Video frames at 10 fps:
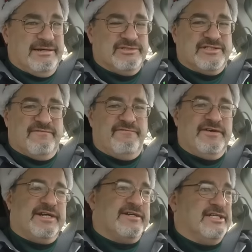It was a
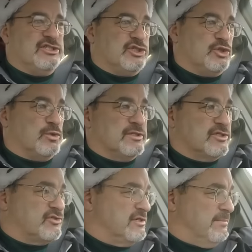very
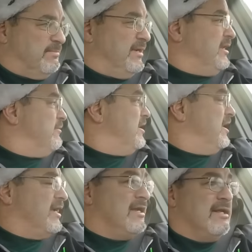short trip
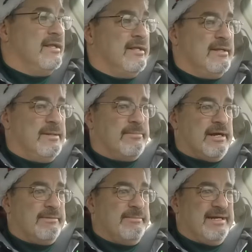anyway,
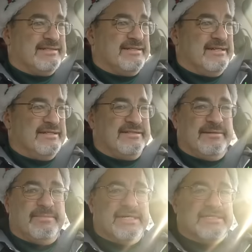probably about uh,
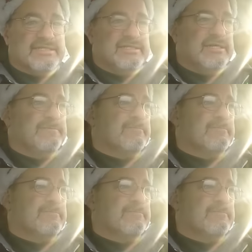10 bucks.